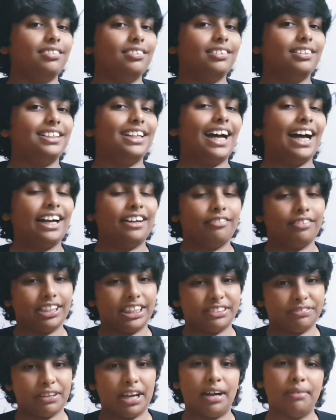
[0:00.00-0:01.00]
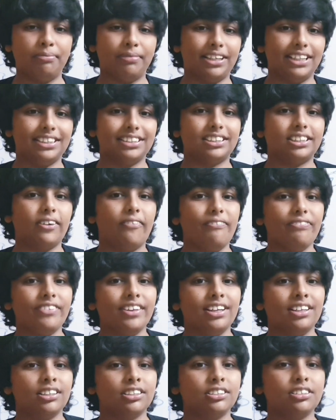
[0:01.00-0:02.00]
language families.
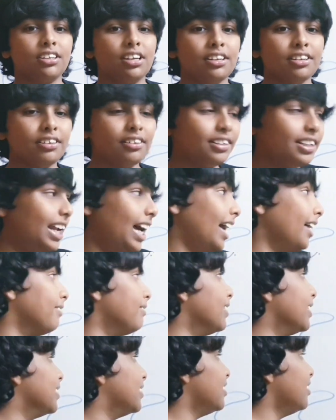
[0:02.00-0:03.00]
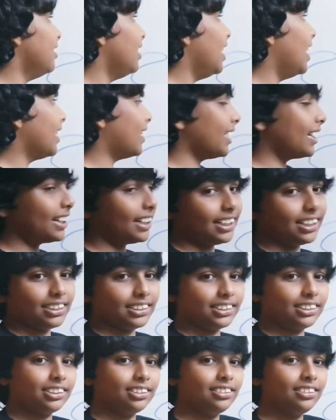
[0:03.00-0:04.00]
So you know language like
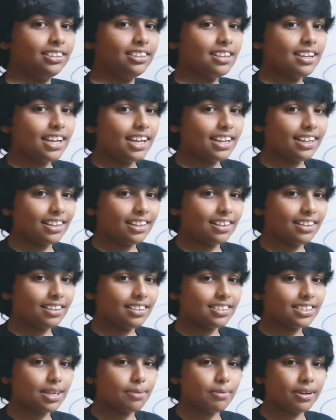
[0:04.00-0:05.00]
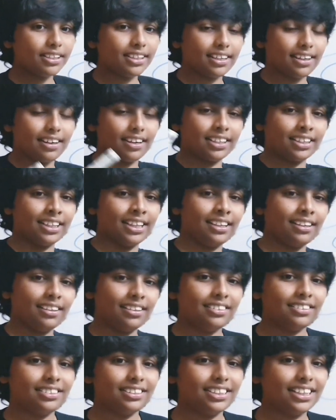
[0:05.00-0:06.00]
English and some other
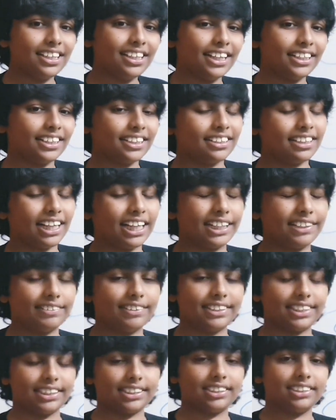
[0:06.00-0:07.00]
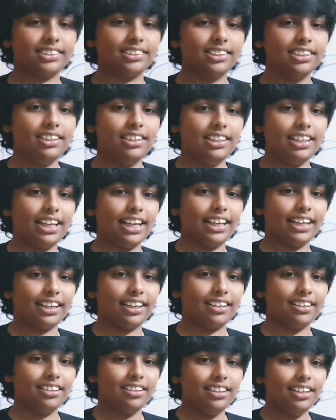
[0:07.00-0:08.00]
related languages
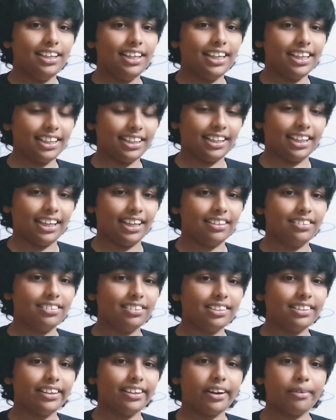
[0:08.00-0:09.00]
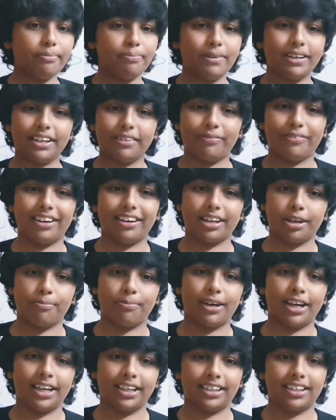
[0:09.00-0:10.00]
like Hindi. They are pretty far
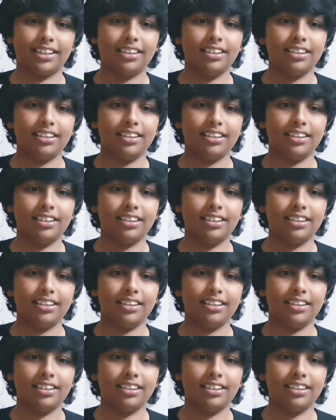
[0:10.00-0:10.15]
apart.